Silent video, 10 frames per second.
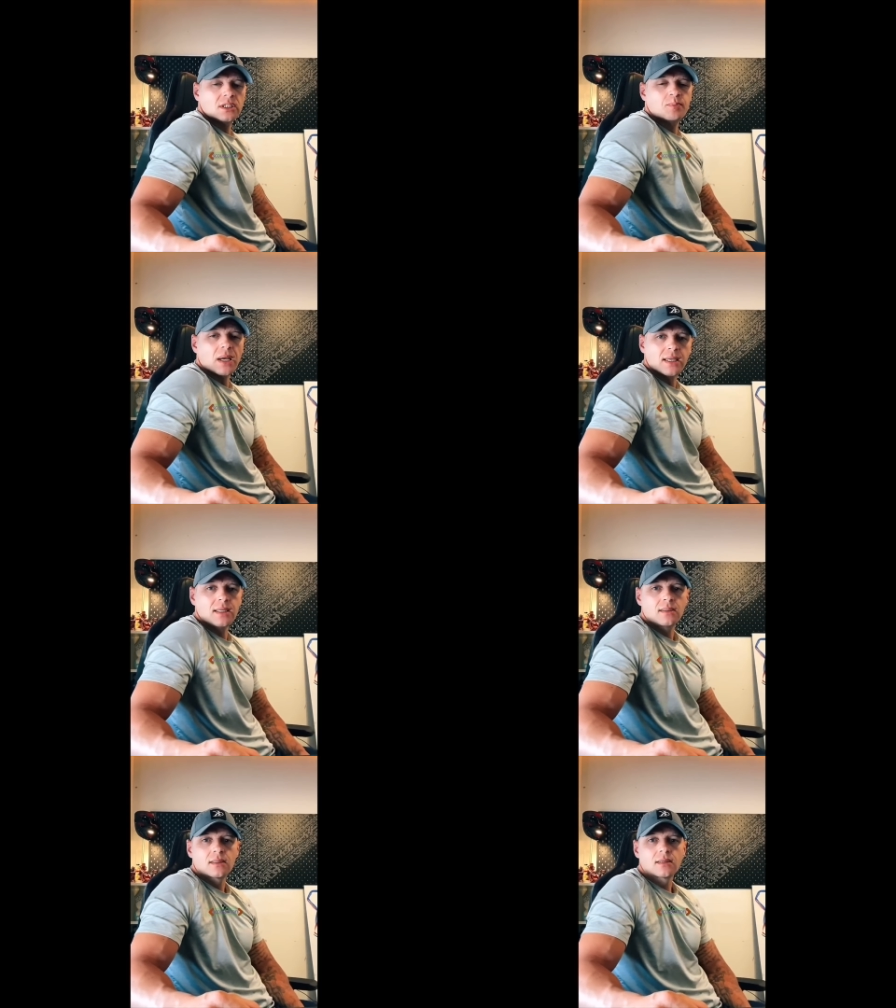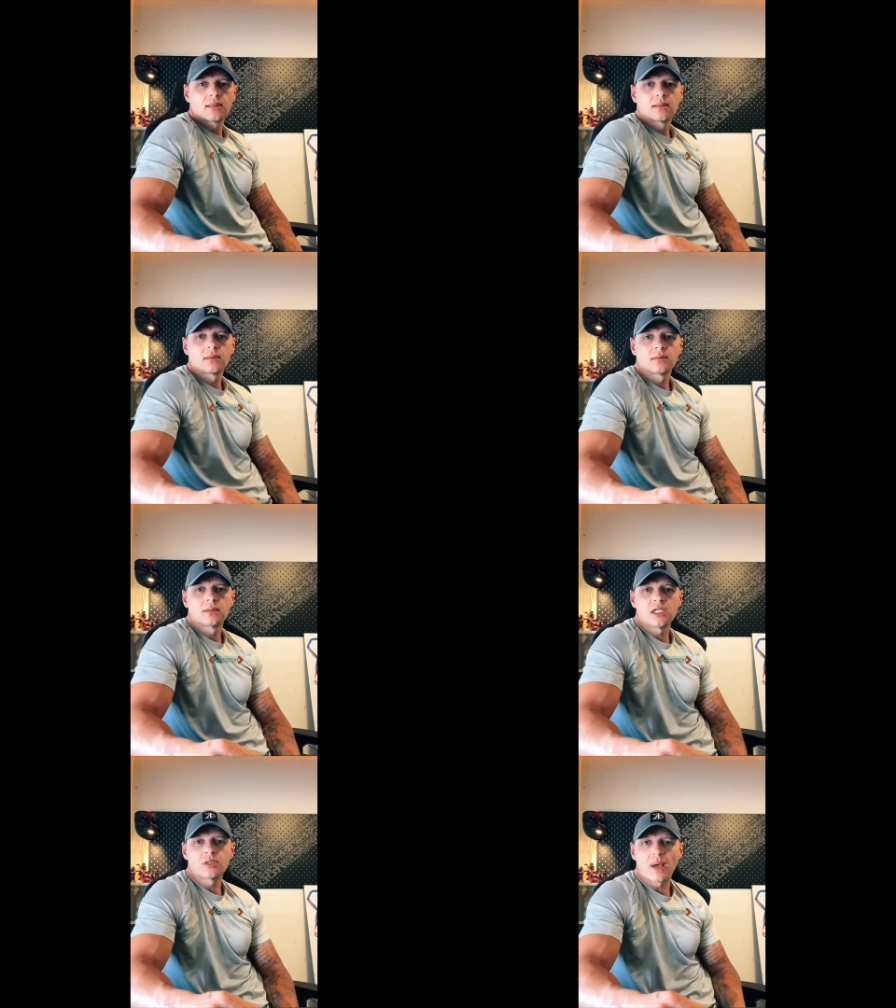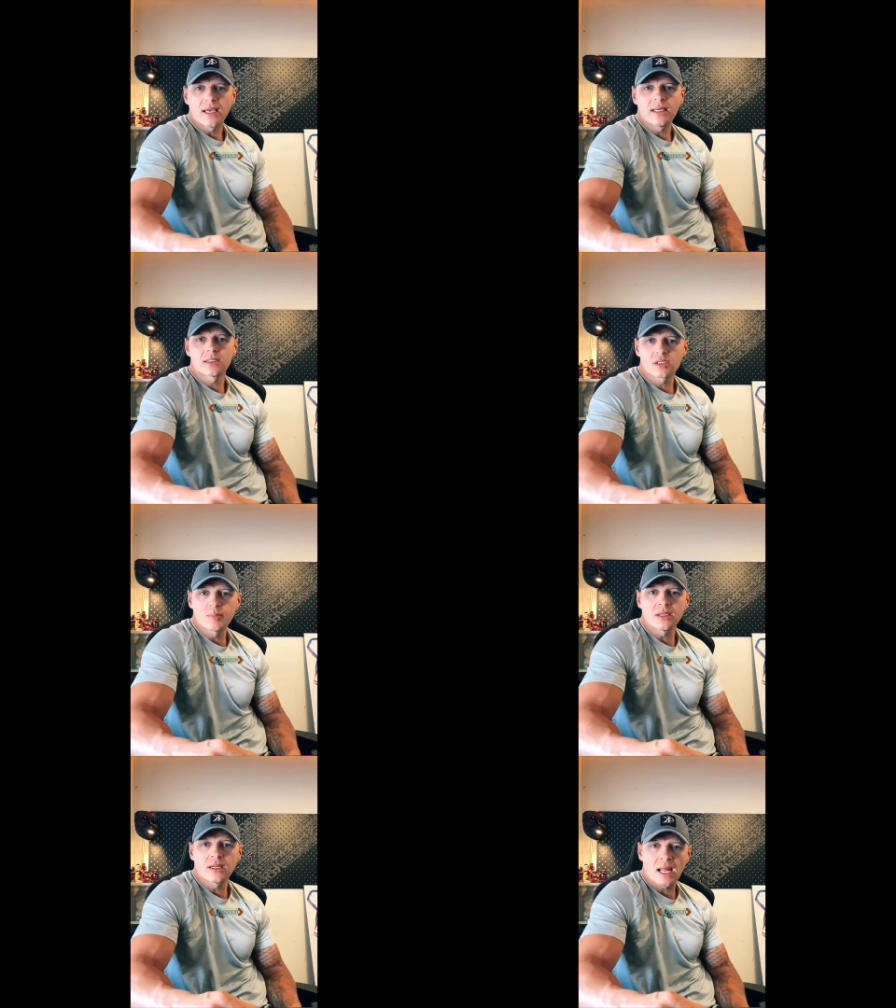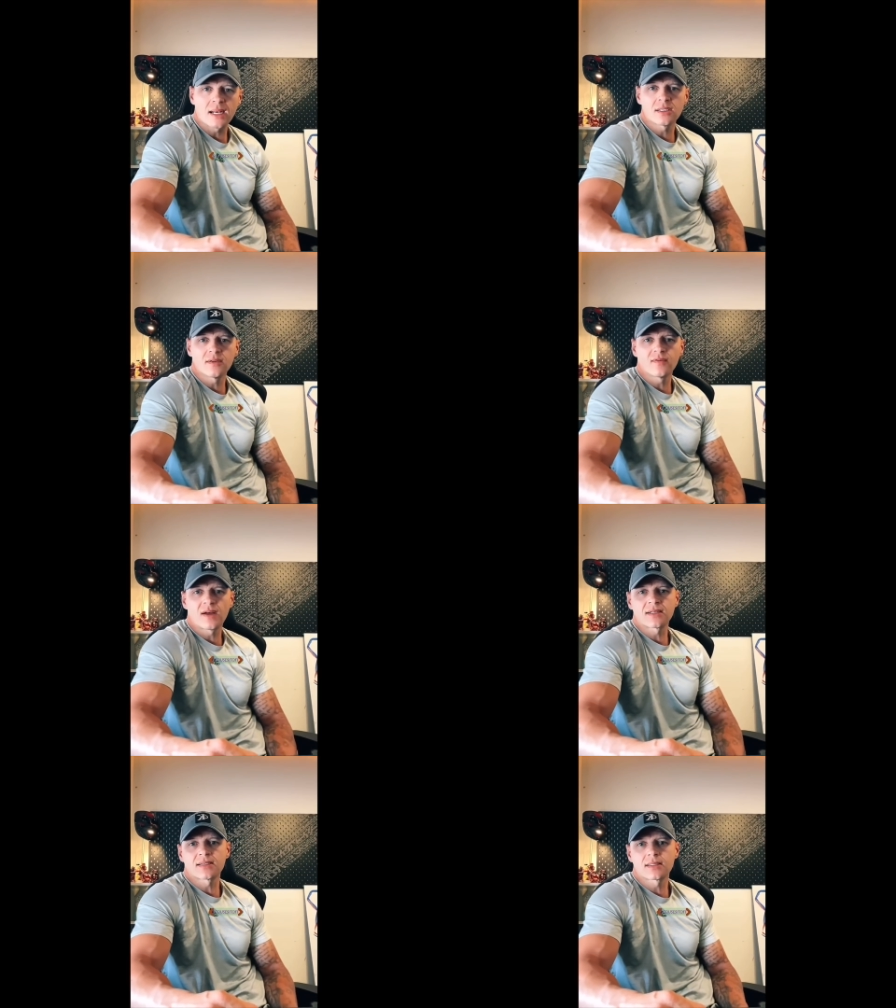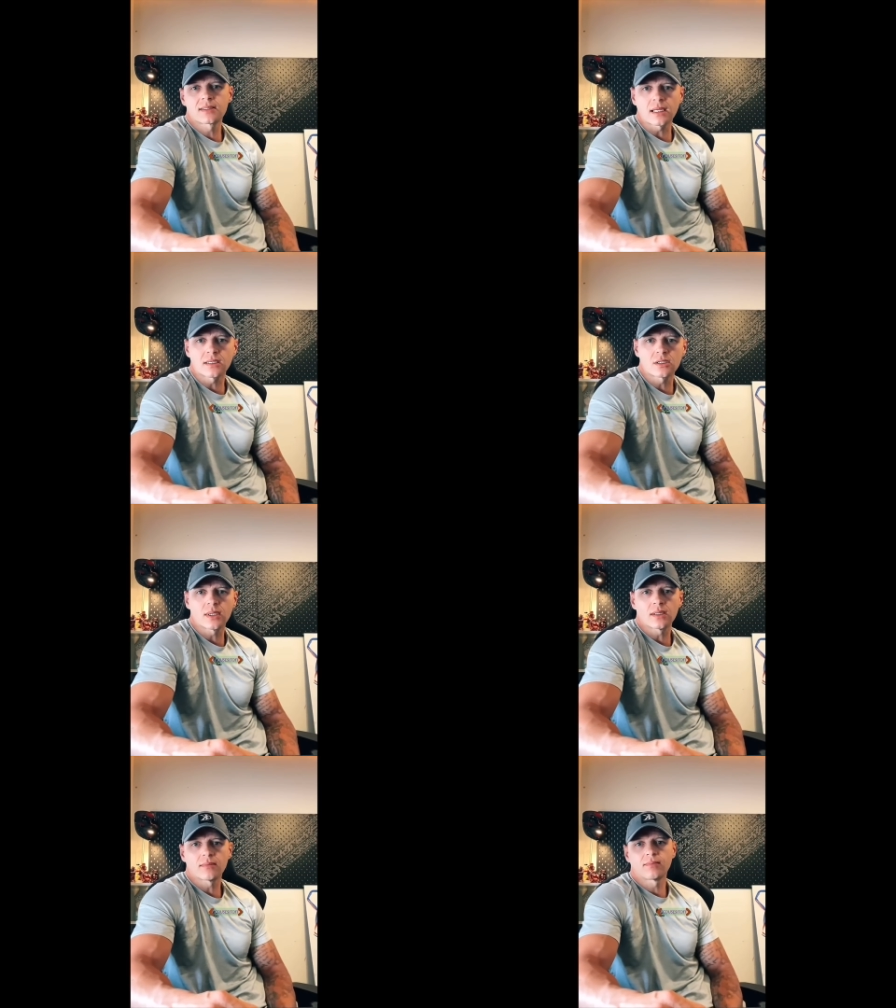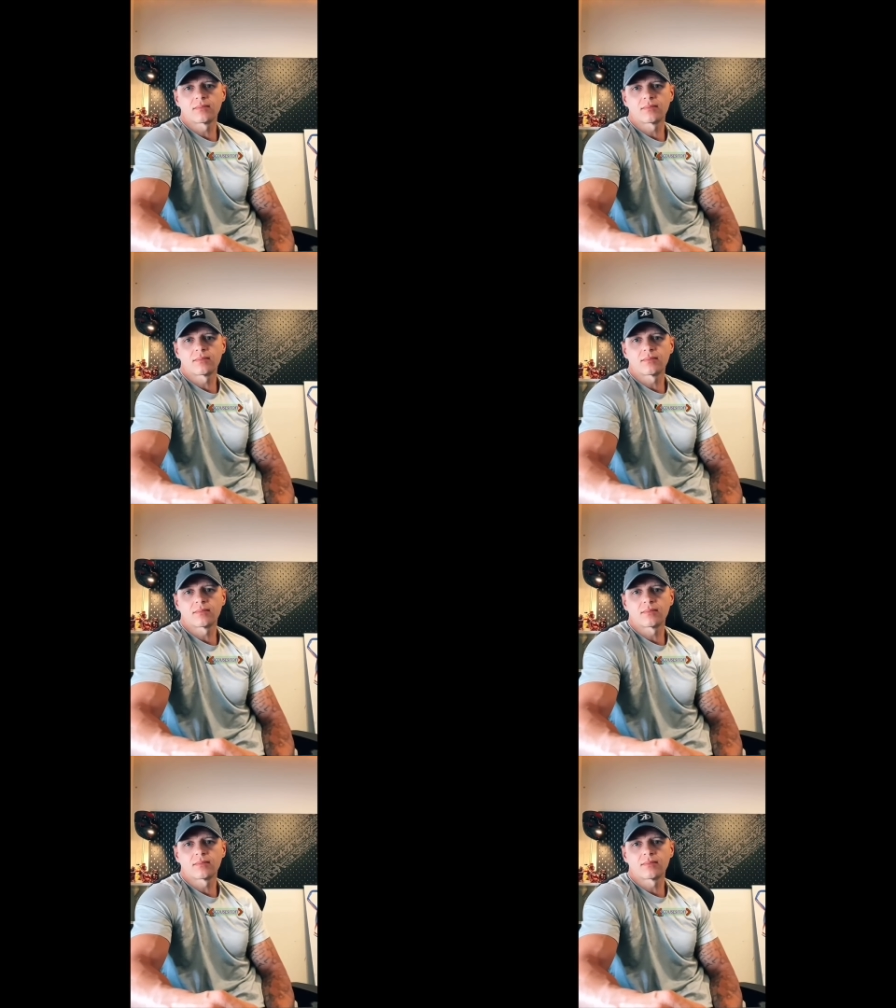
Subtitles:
He's paid to spin the narrative and stick to it.